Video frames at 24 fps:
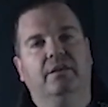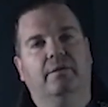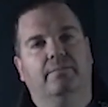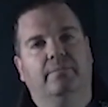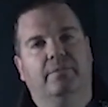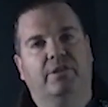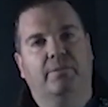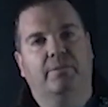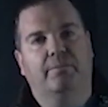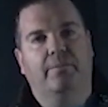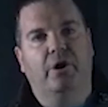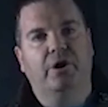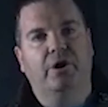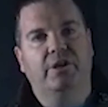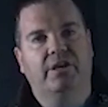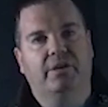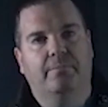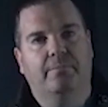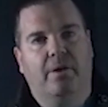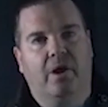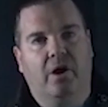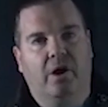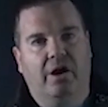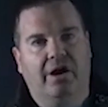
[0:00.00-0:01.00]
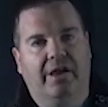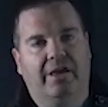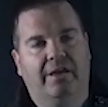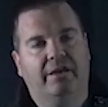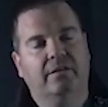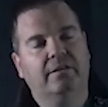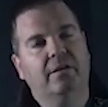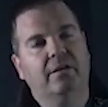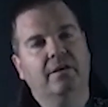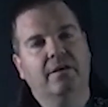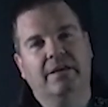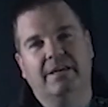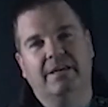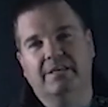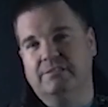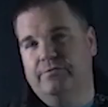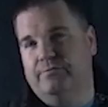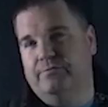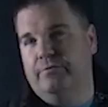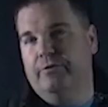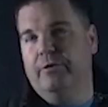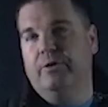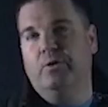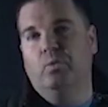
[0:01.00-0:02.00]
the ammonium ion, is a
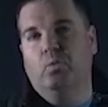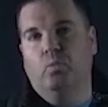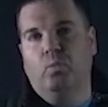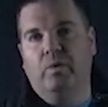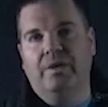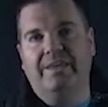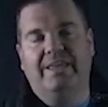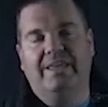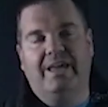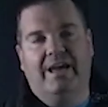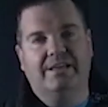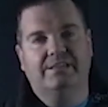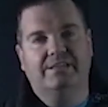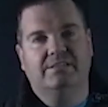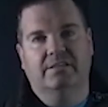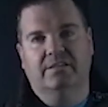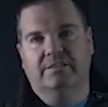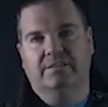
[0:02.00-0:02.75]
very weak acid.